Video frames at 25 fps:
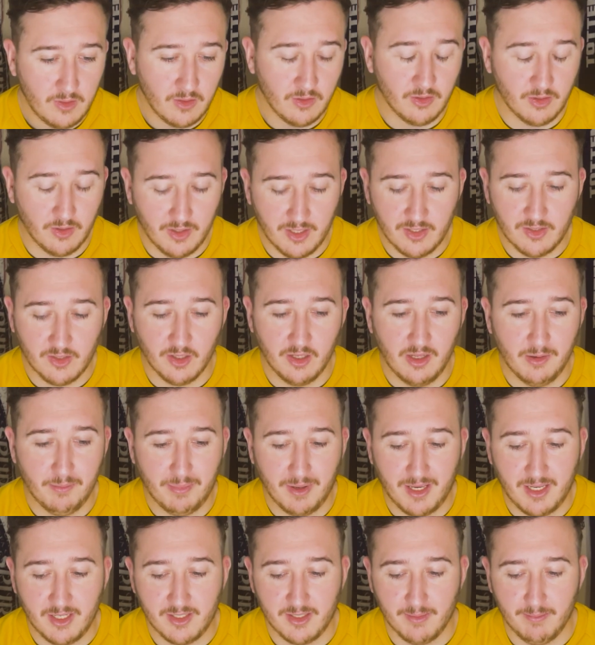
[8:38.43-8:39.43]
So there's going to
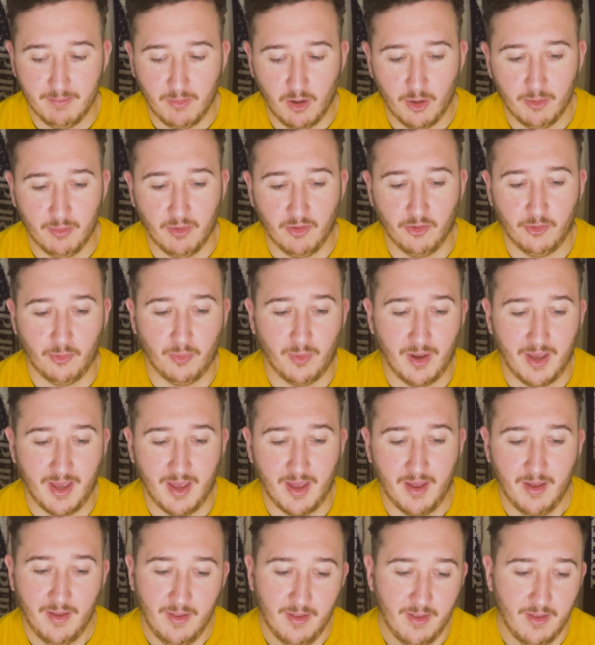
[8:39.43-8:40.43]
be some moments
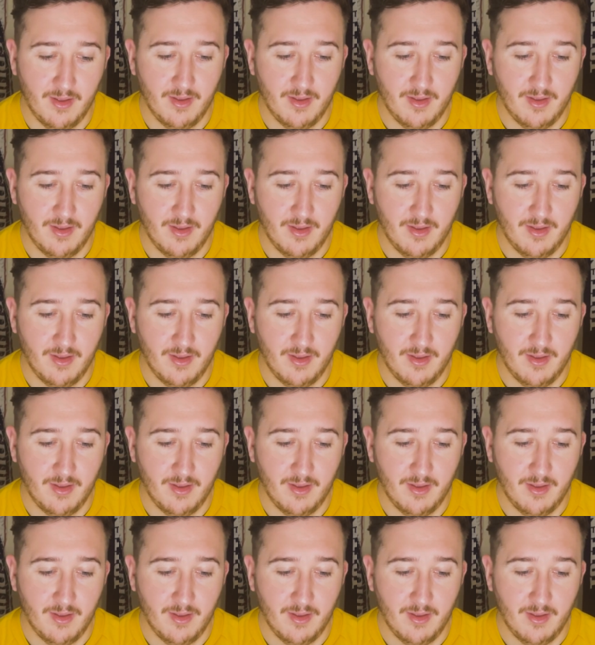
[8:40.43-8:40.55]
where